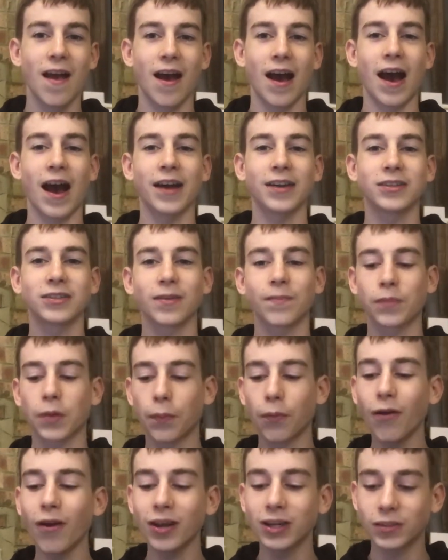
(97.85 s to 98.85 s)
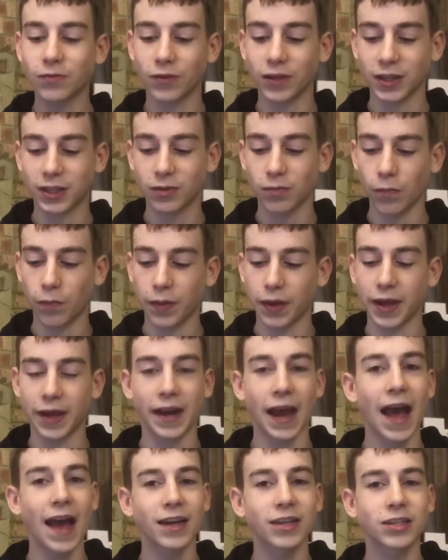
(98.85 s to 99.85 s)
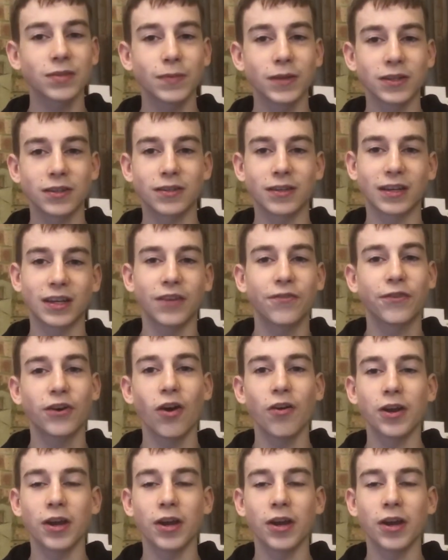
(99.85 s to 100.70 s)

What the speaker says: And the prize for this will be an Axminster gift card.